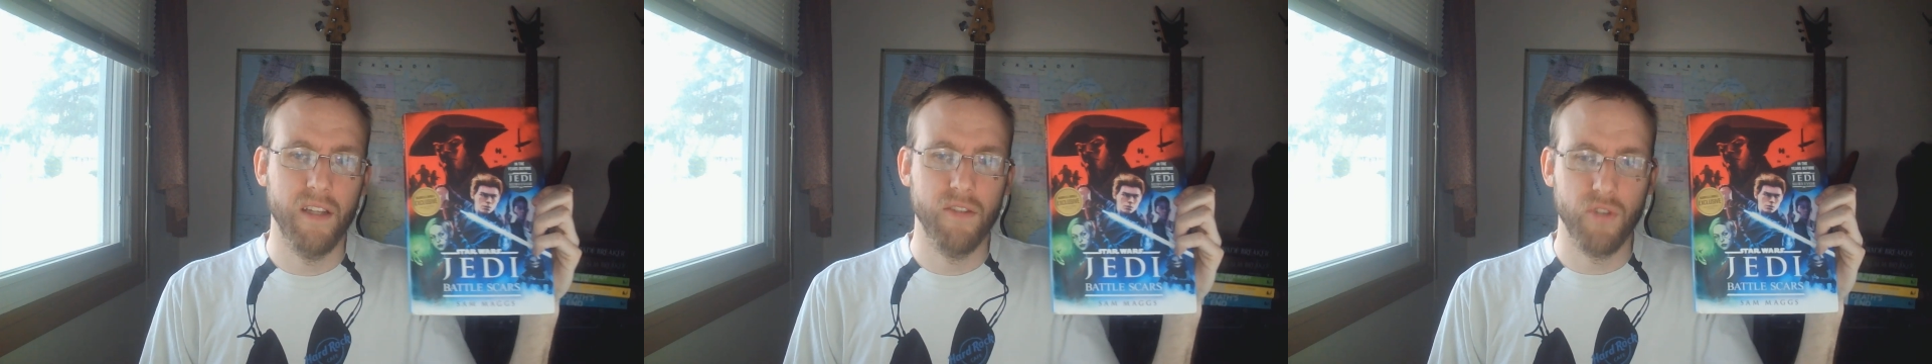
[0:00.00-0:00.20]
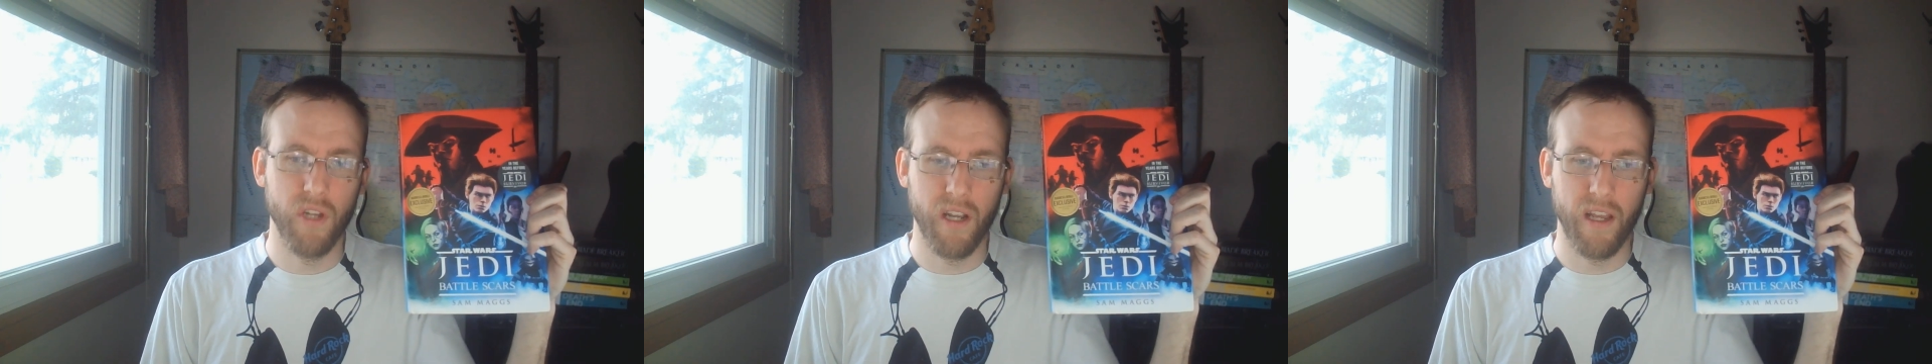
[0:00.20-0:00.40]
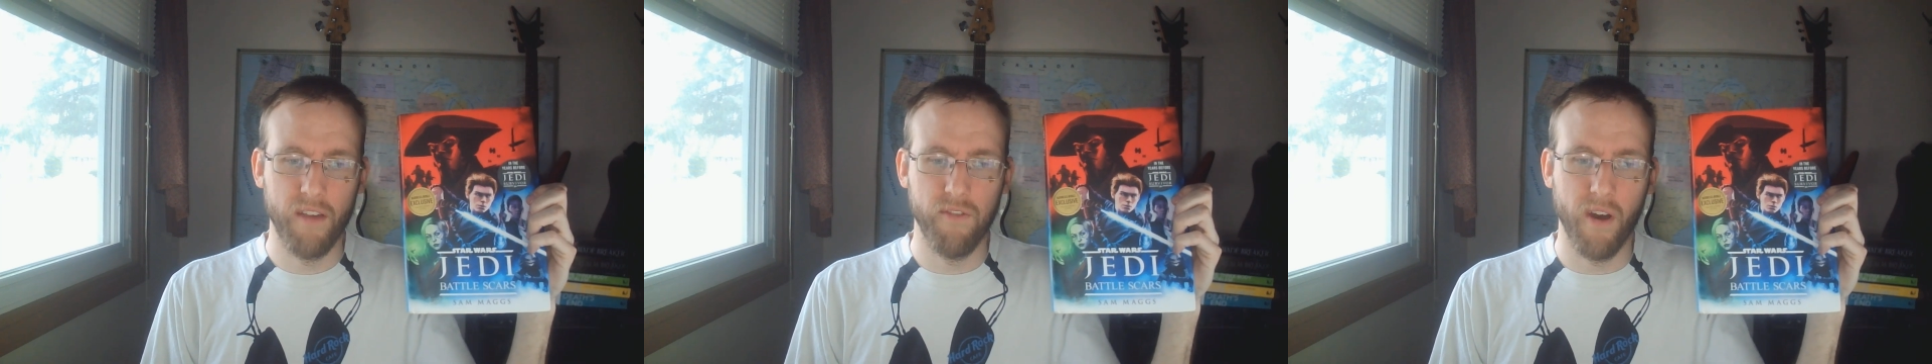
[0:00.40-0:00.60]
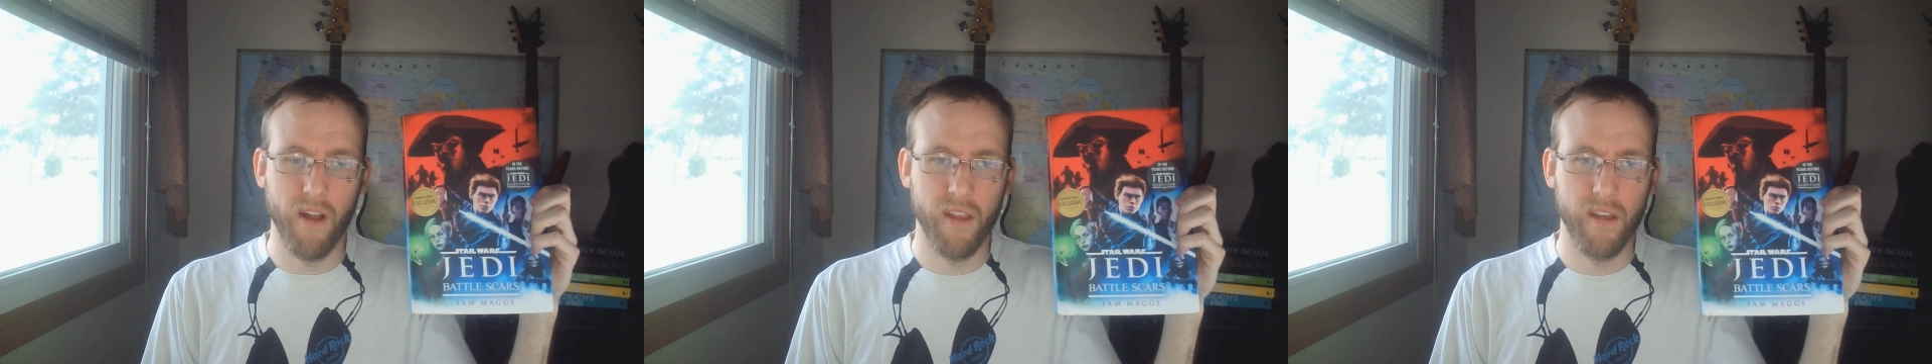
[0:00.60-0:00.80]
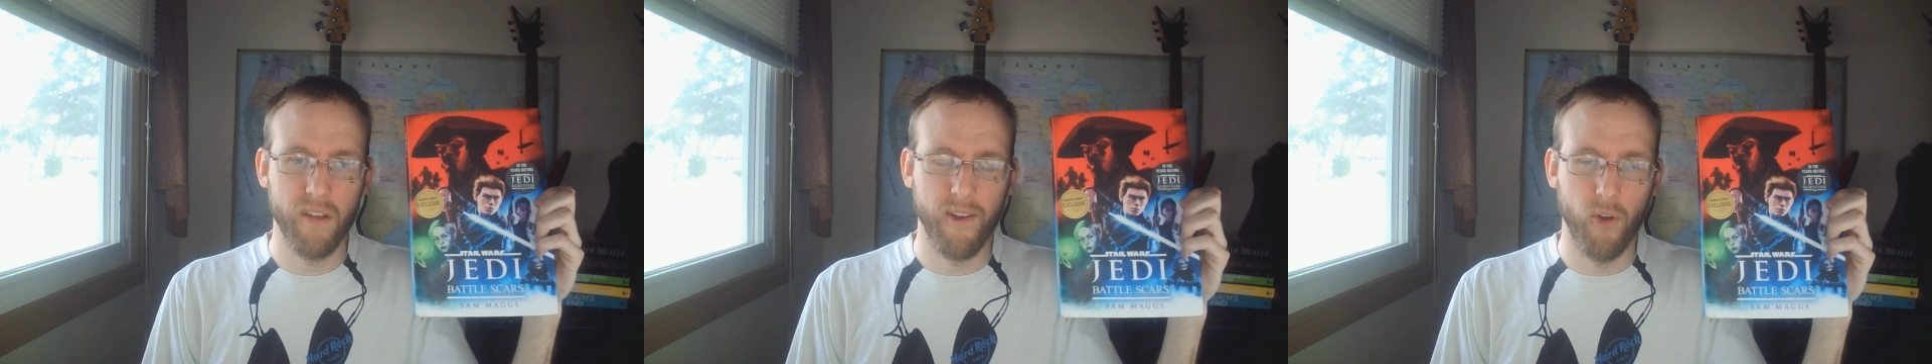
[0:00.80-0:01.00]
Jedi
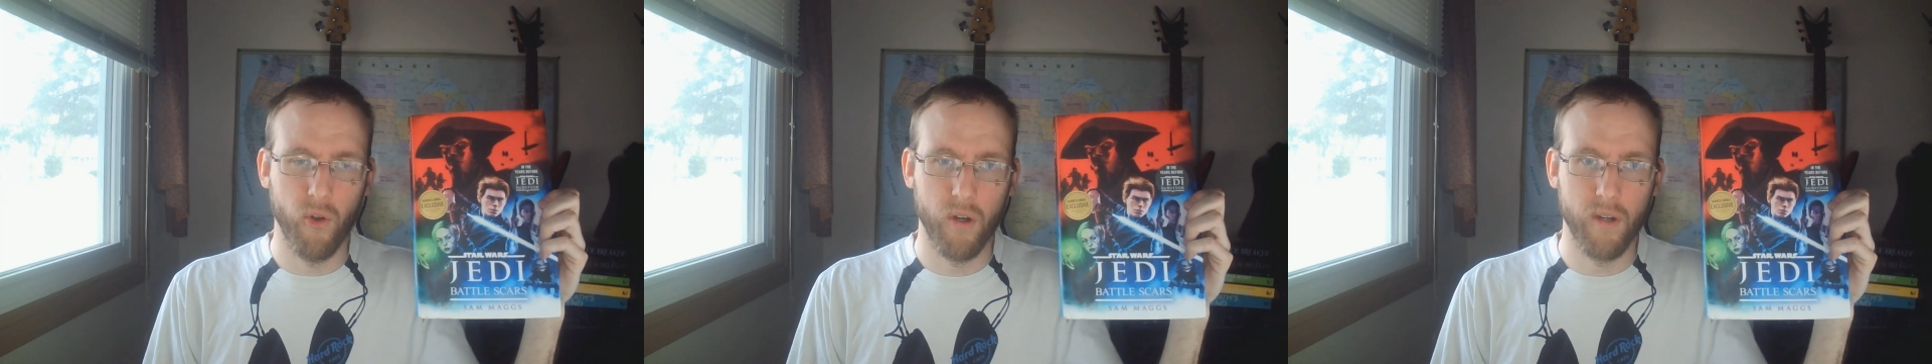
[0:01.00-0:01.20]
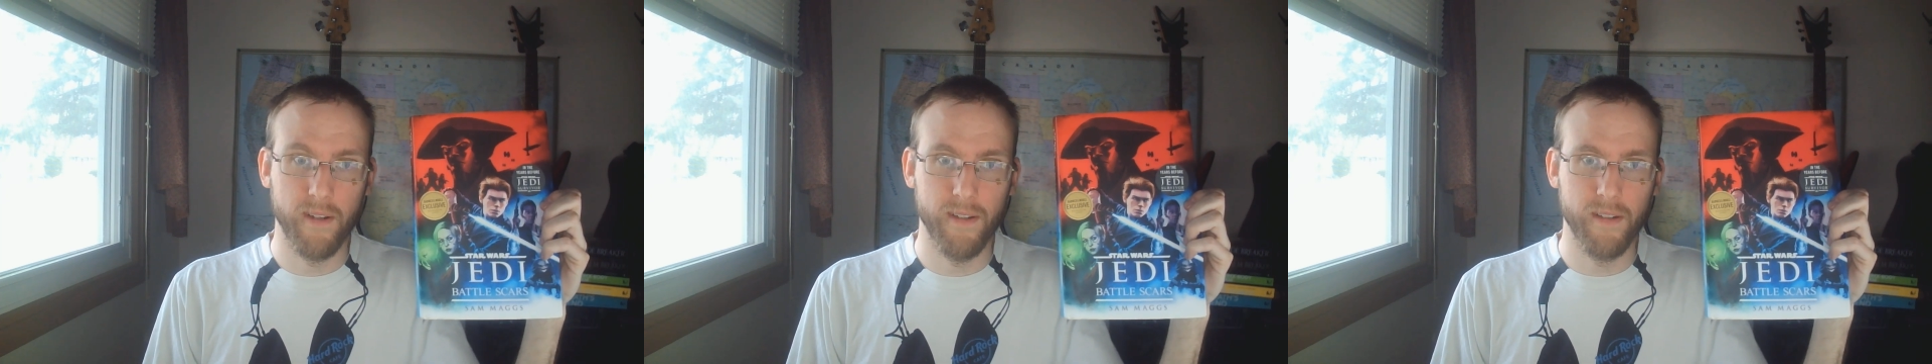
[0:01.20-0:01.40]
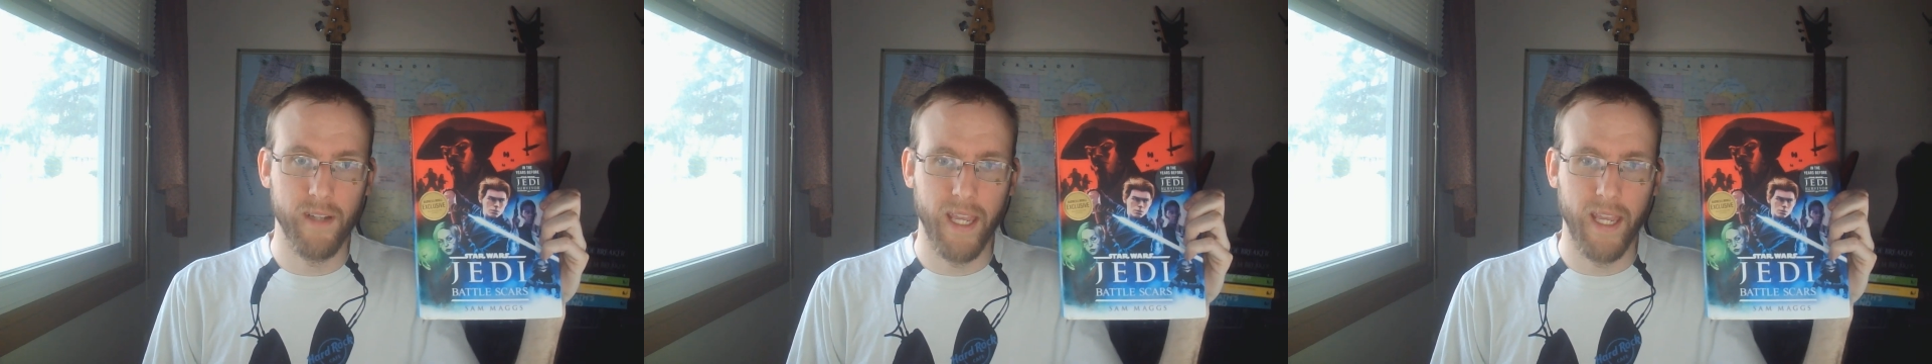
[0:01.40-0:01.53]
Fallen Order